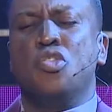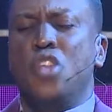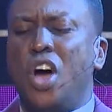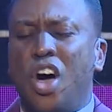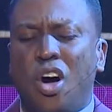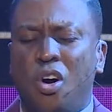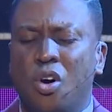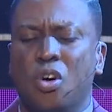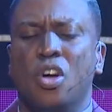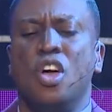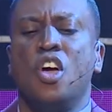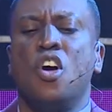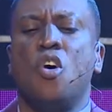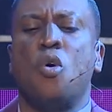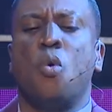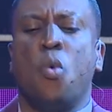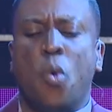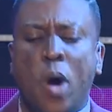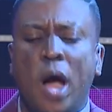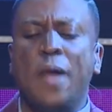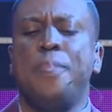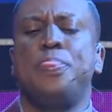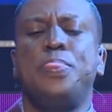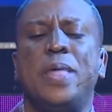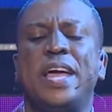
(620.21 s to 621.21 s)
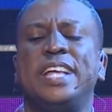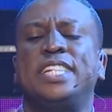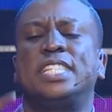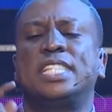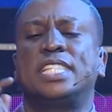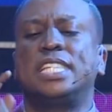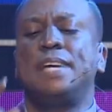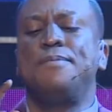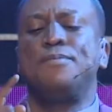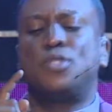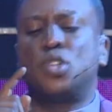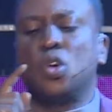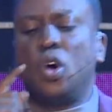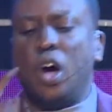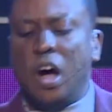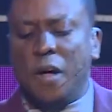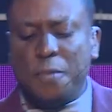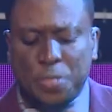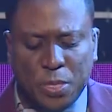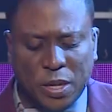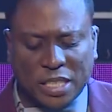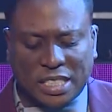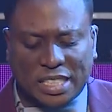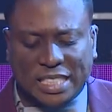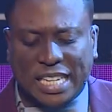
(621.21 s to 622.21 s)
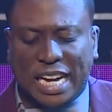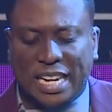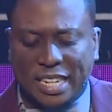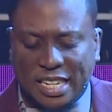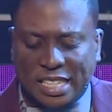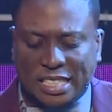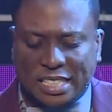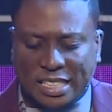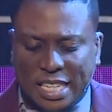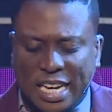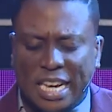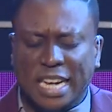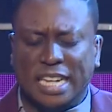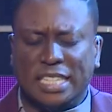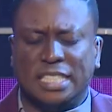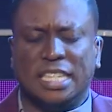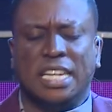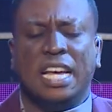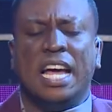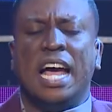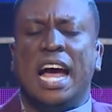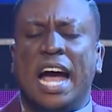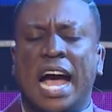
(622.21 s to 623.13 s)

No, what they seem to understand is this: